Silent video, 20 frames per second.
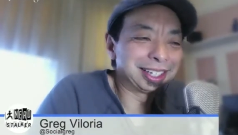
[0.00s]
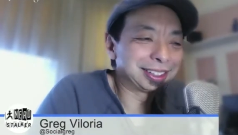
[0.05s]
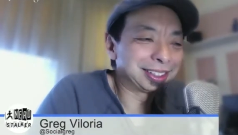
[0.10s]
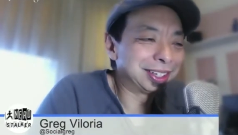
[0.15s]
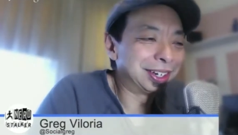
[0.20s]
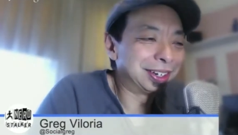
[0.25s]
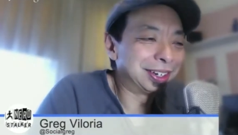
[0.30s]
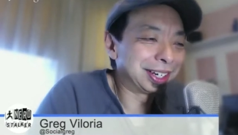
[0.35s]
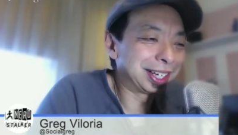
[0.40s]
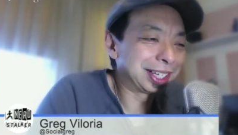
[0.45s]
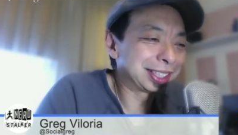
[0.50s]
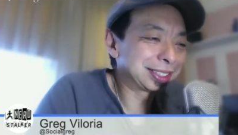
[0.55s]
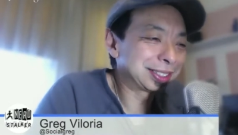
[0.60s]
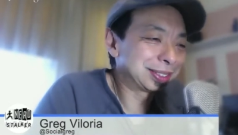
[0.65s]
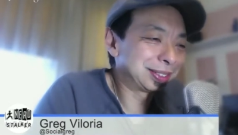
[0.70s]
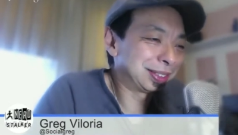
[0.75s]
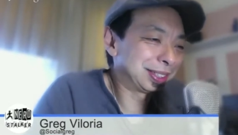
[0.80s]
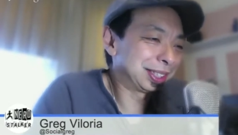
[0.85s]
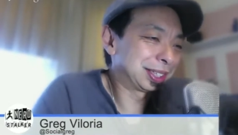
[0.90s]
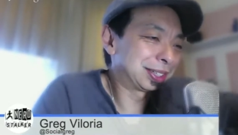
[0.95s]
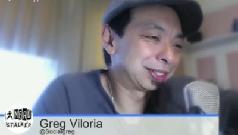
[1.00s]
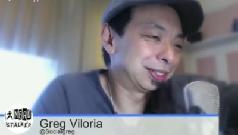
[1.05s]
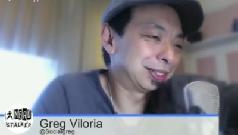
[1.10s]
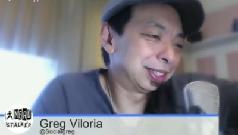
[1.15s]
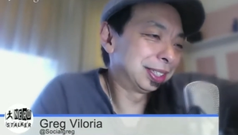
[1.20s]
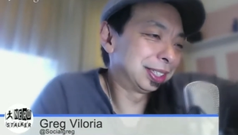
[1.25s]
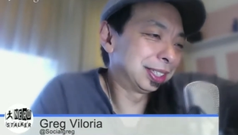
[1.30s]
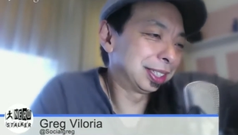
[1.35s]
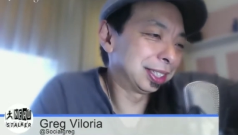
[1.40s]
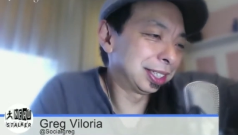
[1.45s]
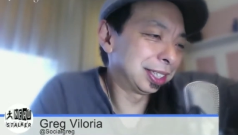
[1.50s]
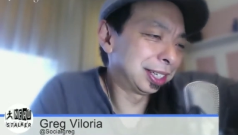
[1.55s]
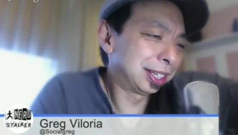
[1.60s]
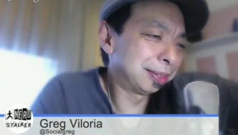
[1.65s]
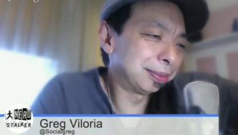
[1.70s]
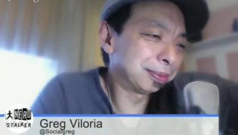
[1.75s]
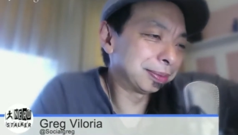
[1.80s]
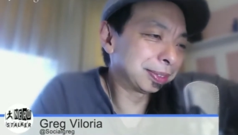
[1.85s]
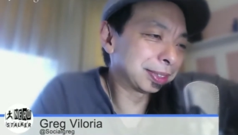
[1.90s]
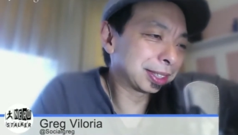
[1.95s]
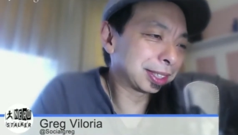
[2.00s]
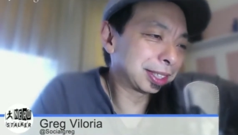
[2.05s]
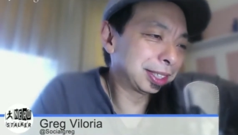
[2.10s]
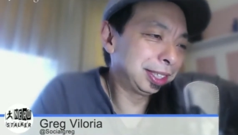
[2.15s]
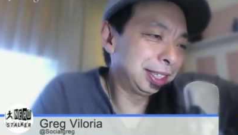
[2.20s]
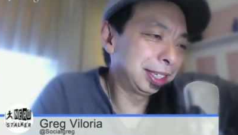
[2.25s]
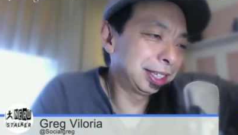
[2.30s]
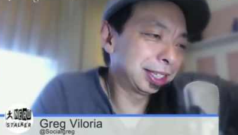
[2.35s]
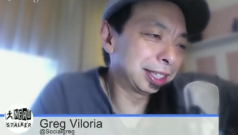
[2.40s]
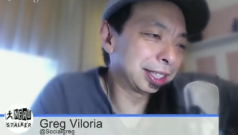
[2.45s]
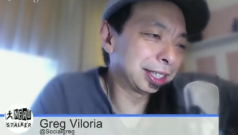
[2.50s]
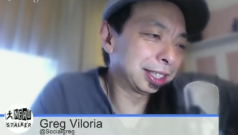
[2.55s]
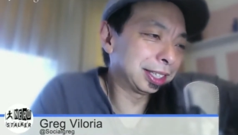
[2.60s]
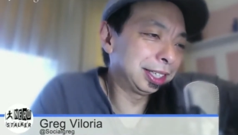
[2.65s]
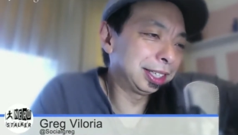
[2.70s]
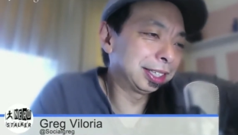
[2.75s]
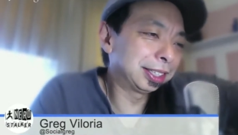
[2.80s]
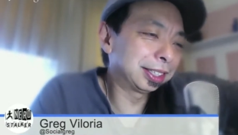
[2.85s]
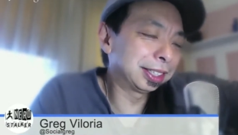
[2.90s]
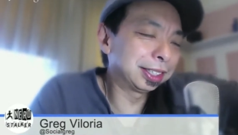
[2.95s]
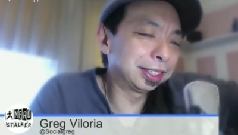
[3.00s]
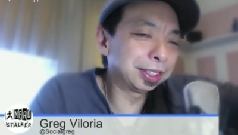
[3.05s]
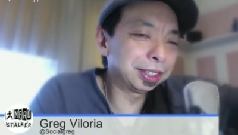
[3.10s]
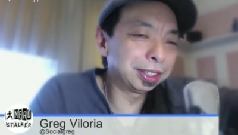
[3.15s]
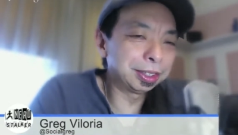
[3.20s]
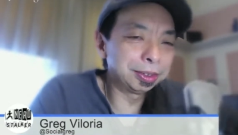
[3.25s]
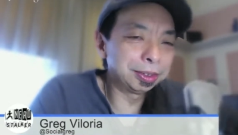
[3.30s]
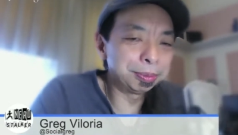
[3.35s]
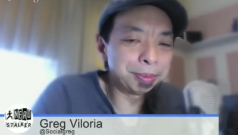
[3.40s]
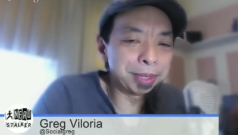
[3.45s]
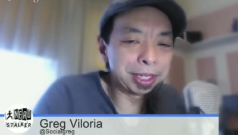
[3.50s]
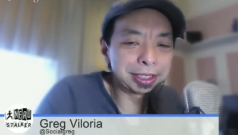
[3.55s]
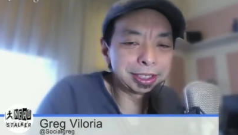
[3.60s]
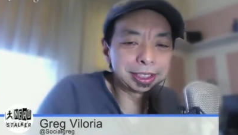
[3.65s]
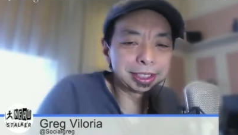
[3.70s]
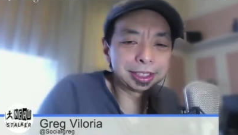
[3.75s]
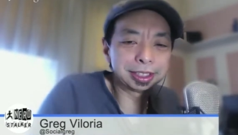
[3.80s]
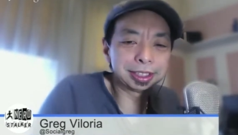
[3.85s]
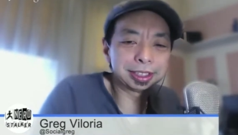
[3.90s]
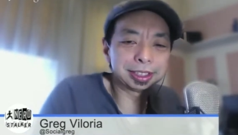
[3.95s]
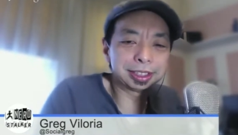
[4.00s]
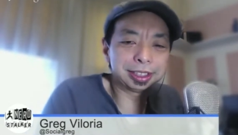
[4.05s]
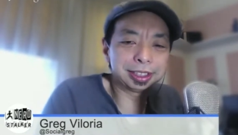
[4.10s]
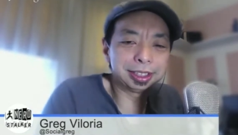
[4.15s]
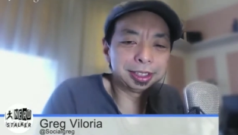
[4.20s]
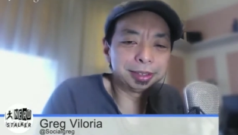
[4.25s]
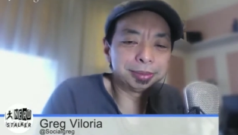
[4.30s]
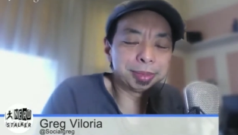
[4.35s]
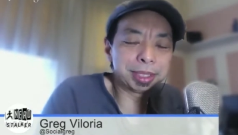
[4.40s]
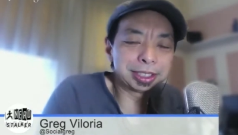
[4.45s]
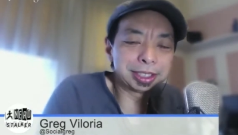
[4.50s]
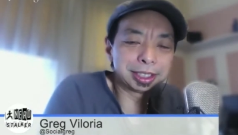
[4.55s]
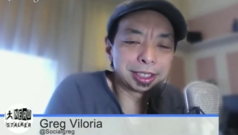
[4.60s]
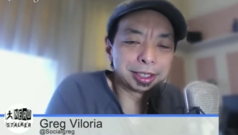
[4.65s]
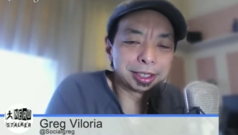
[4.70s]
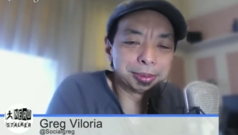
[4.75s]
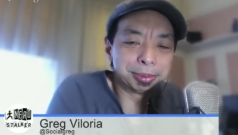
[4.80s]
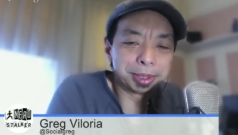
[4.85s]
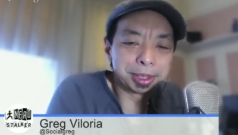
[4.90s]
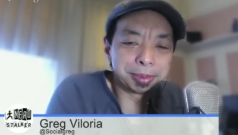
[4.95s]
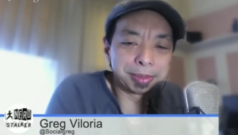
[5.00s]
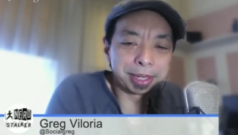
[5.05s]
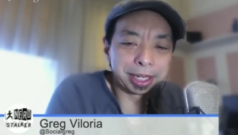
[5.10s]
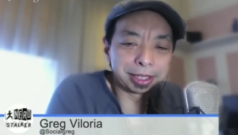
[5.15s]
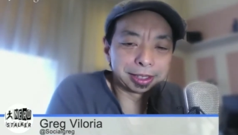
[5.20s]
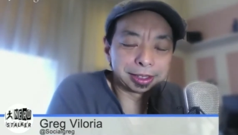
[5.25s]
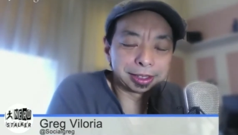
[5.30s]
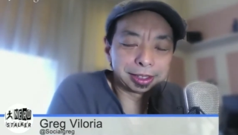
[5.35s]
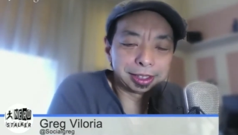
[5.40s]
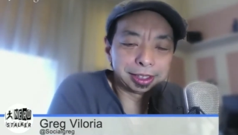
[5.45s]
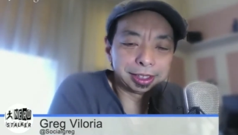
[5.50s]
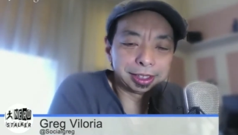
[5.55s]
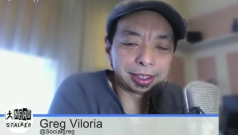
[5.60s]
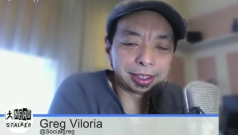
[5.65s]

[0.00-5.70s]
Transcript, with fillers: no, that's really cool. Um, you know, you know, you, you mentioned you mentioned a little bit about you know